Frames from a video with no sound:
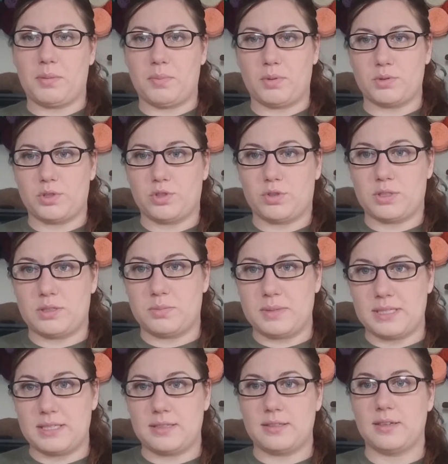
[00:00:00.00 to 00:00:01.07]

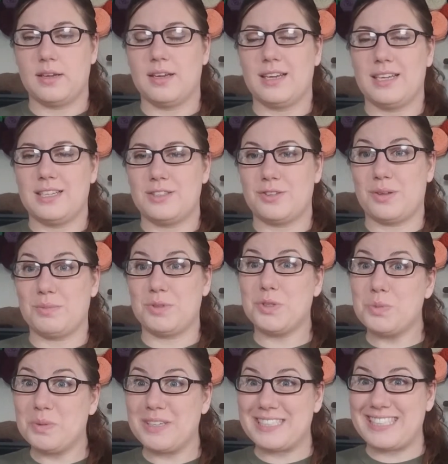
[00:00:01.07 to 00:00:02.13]
post-Christmas. So I'm
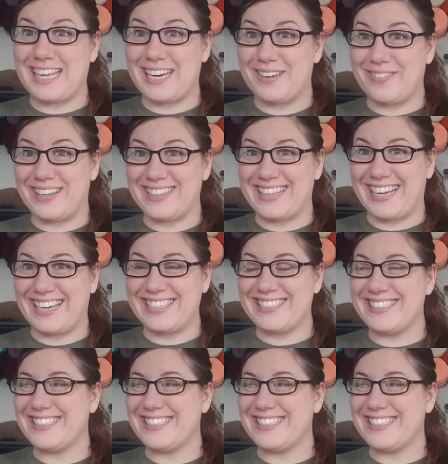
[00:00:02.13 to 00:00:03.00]
super excited about that.